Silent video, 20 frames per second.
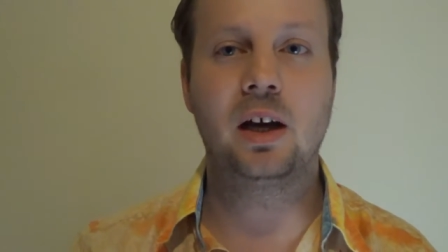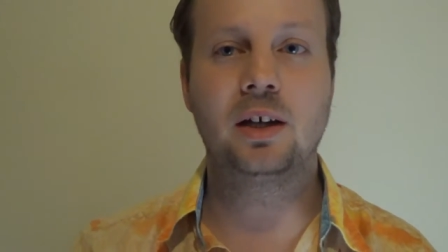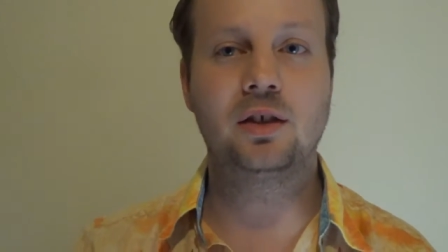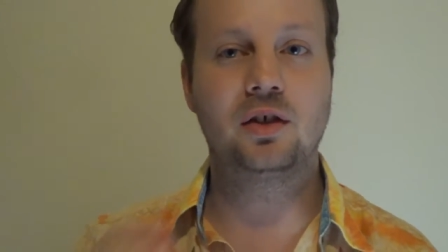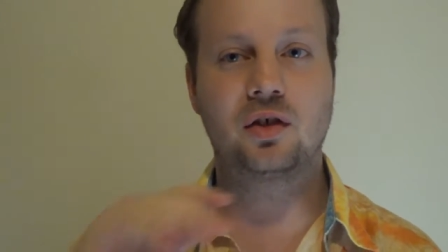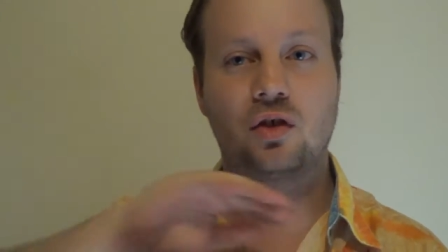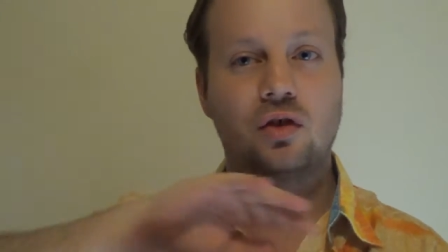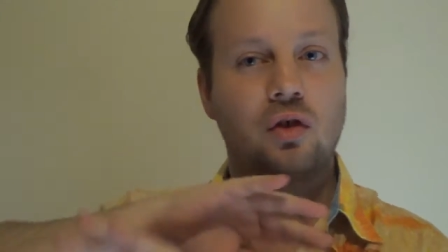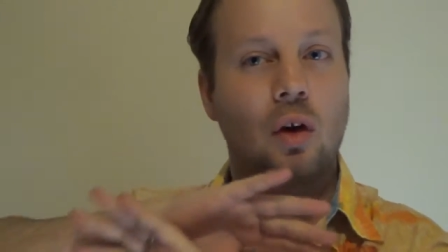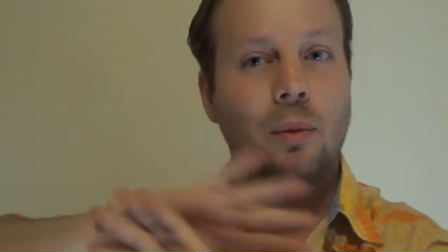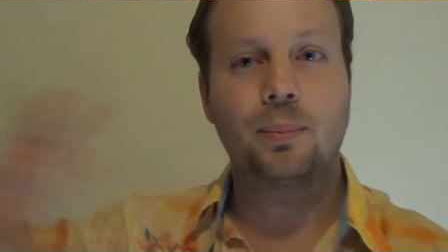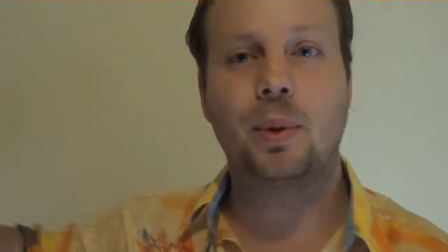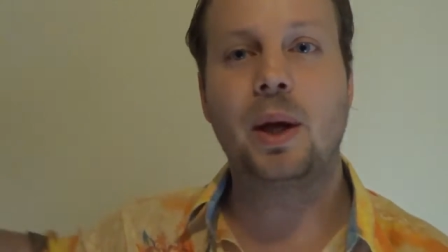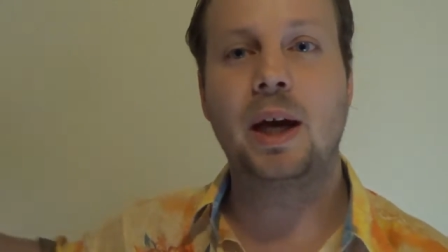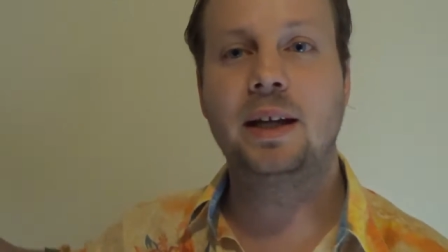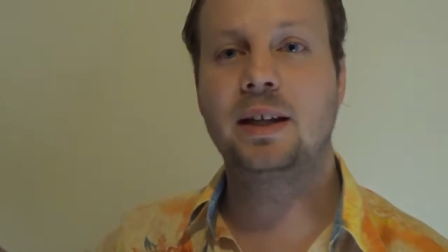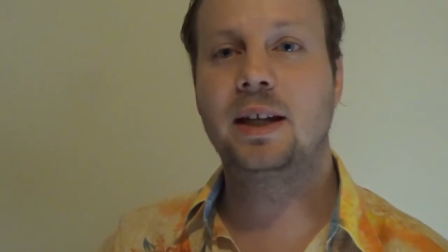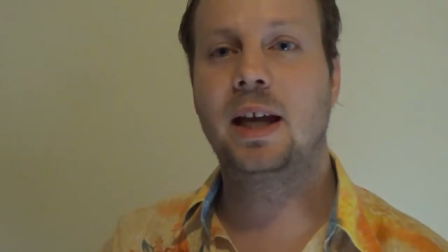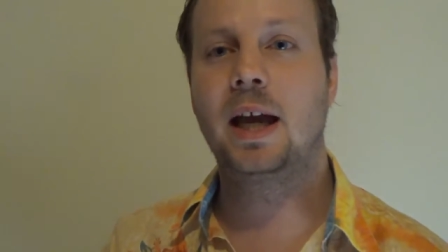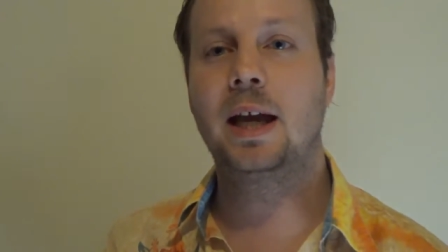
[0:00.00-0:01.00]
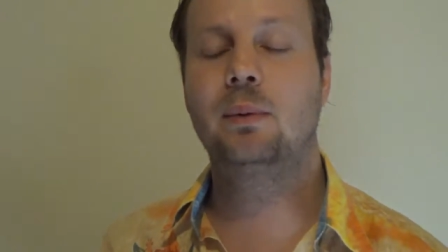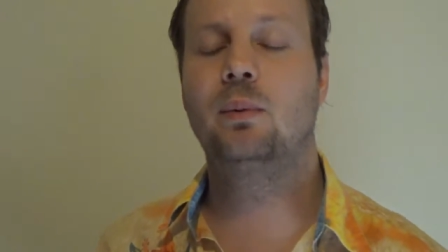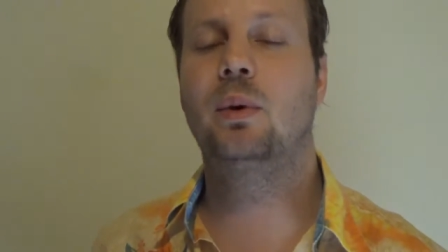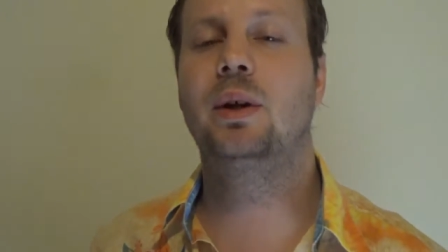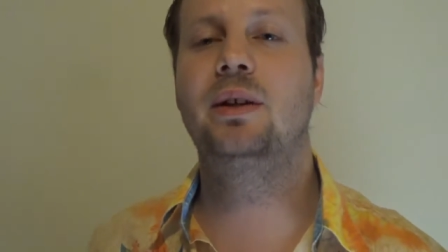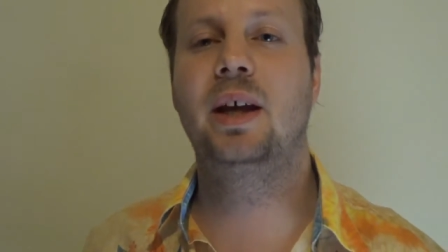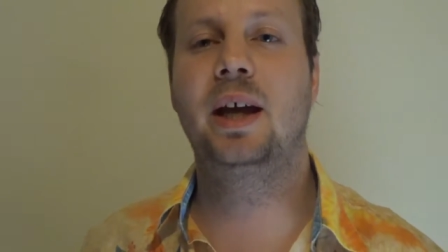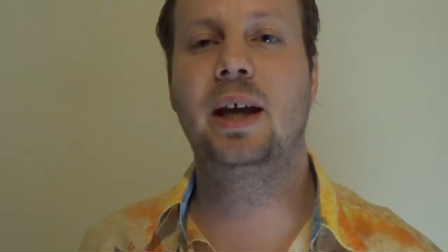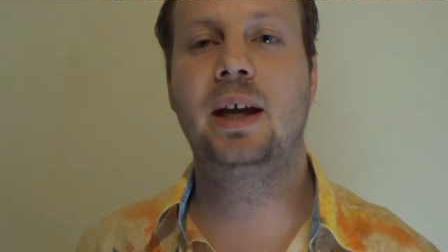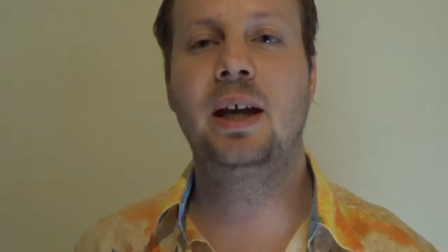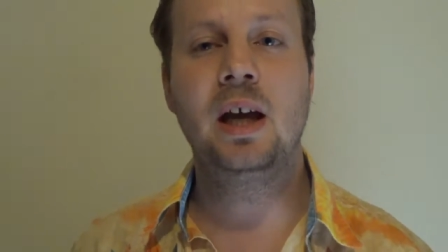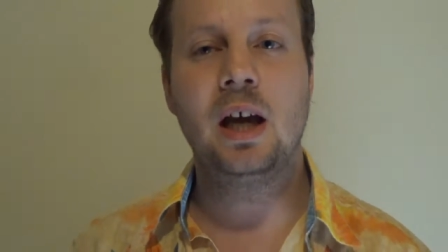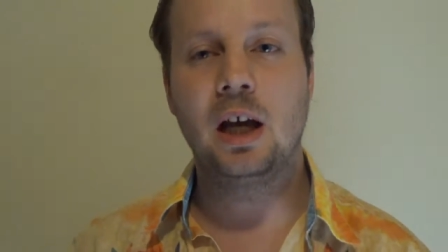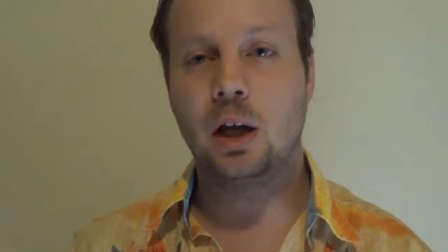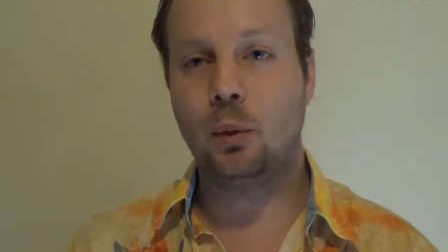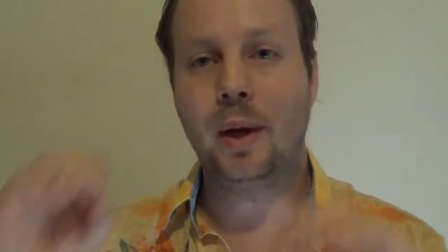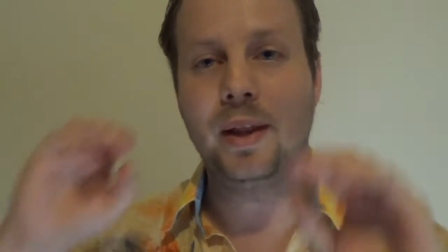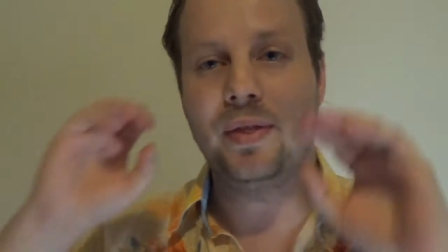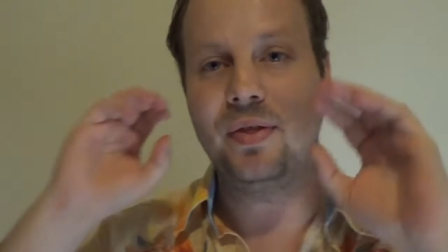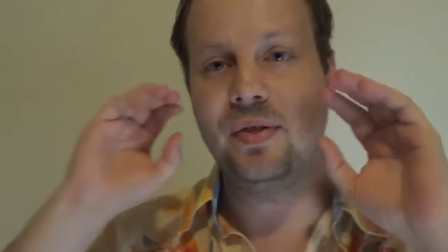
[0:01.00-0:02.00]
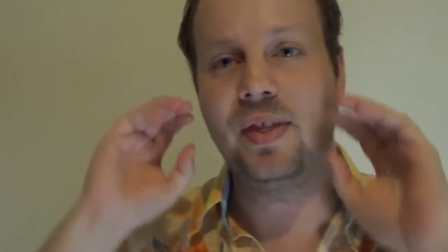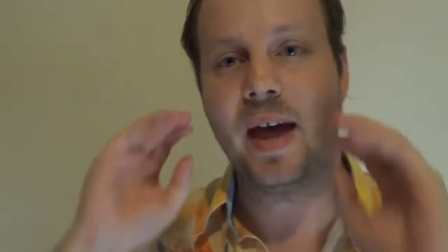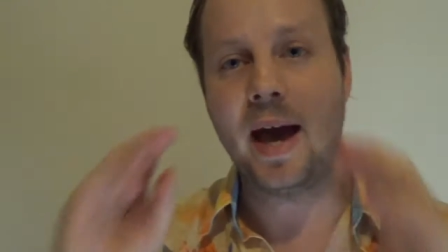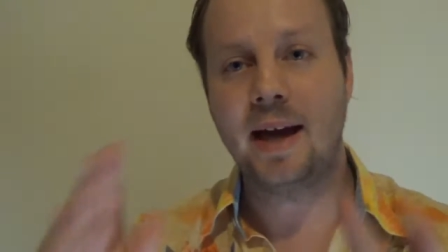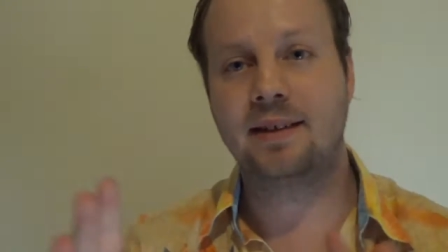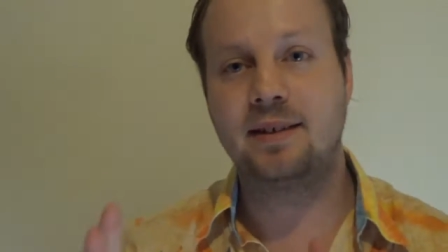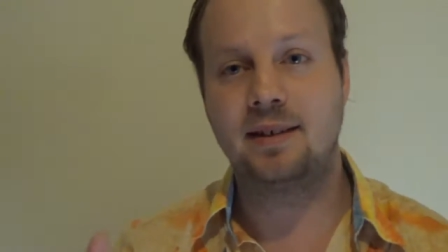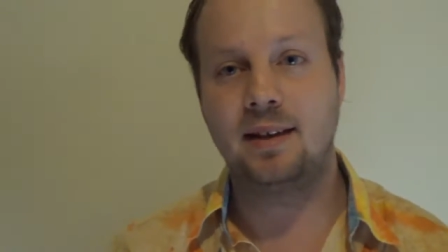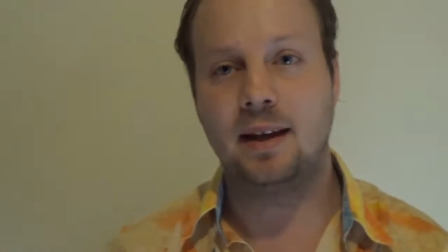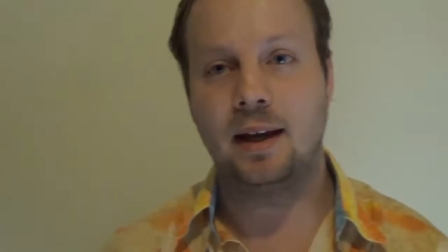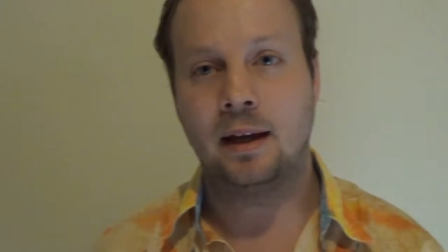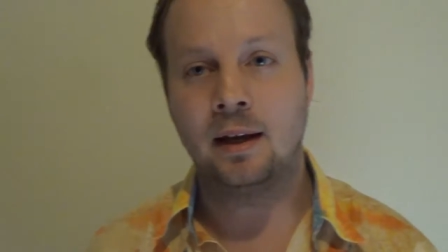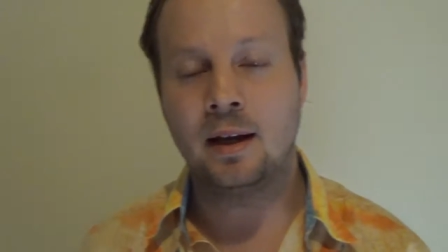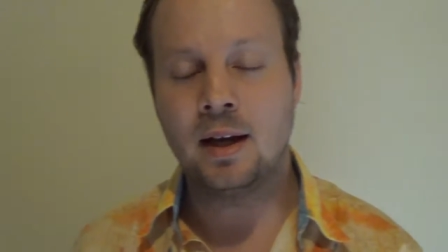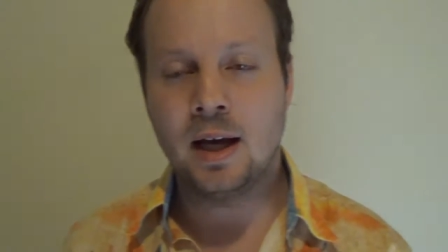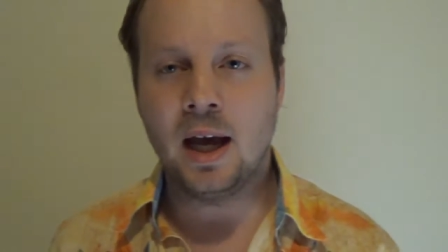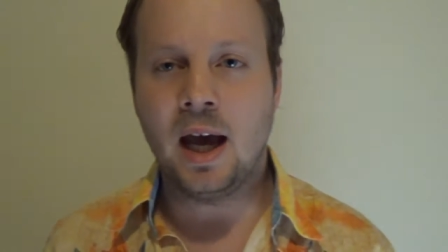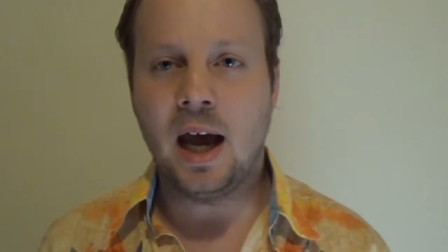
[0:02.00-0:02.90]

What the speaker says: I just stopped playing the game one day and I went, that's it.